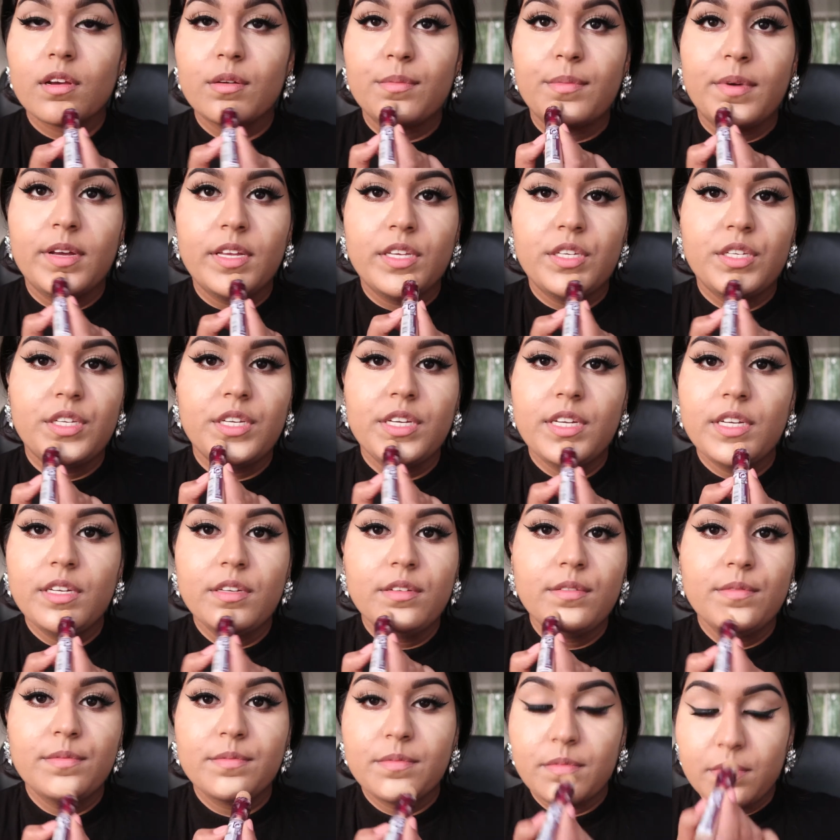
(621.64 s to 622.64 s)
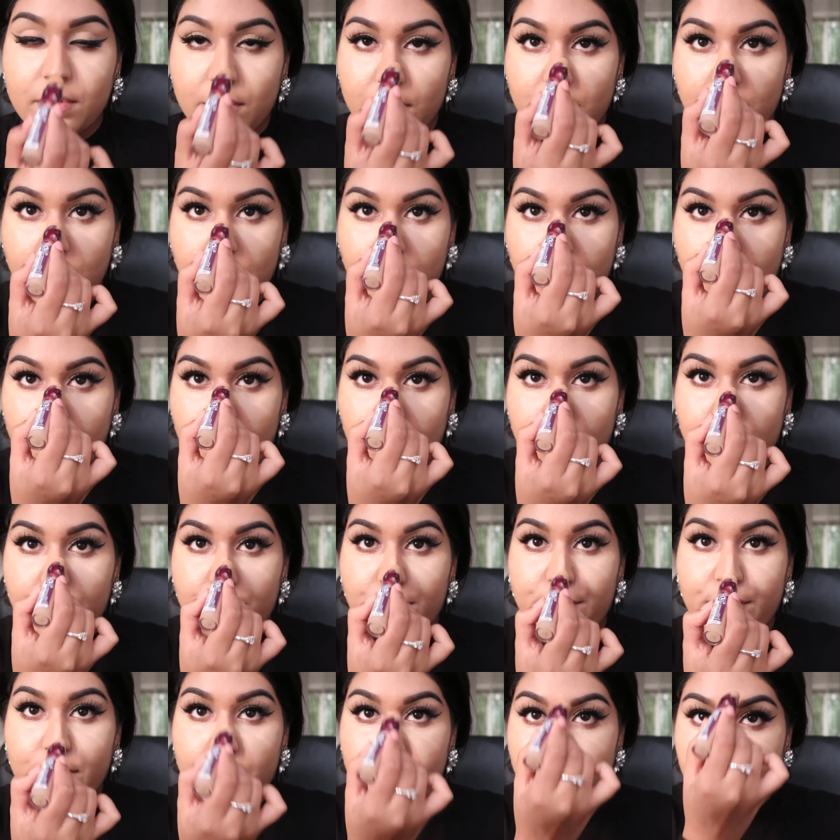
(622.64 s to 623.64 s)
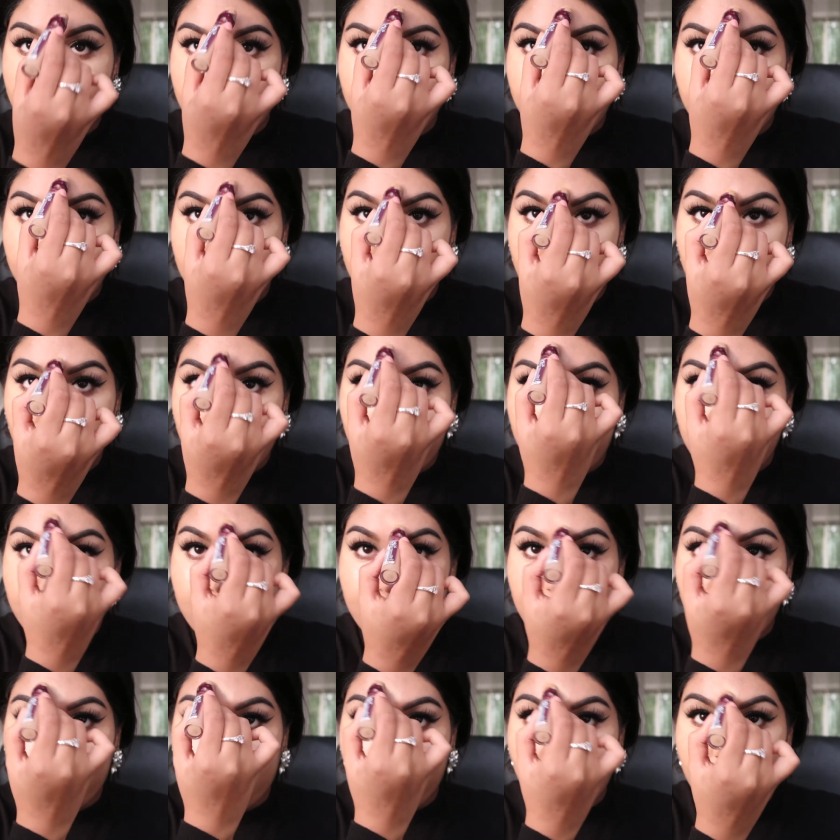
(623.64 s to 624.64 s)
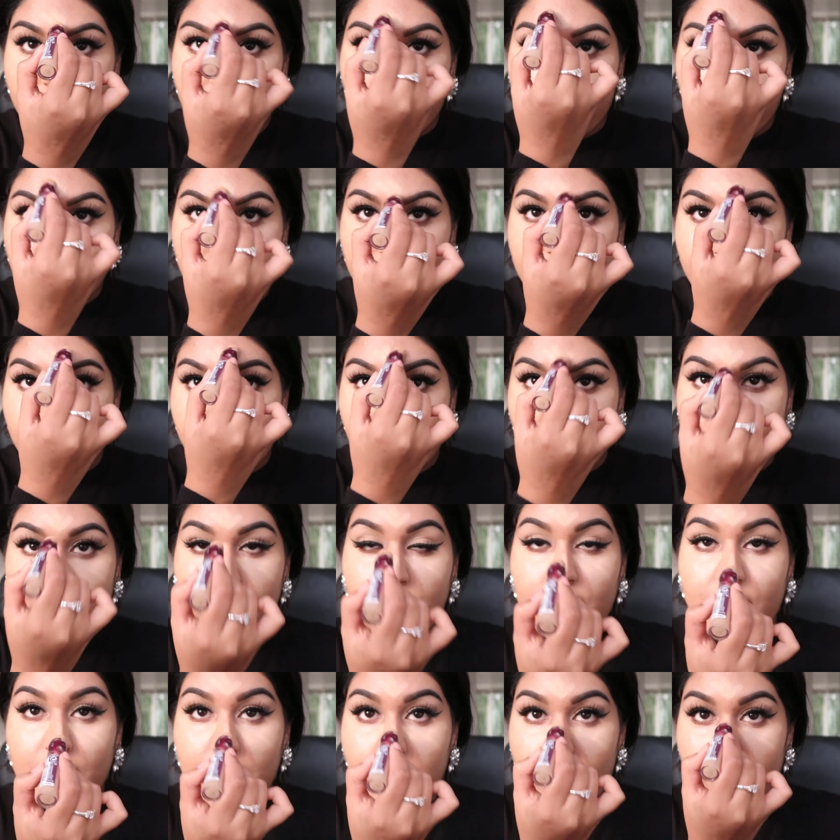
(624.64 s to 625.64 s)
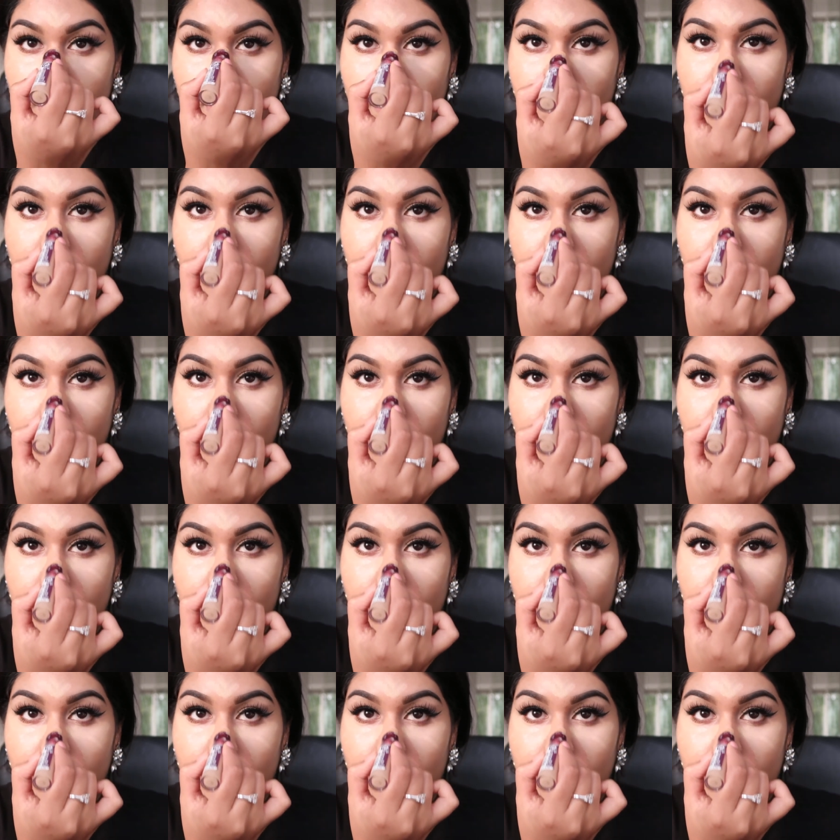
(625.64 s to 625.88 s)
my chin, bridge of my nose, and on my forehead,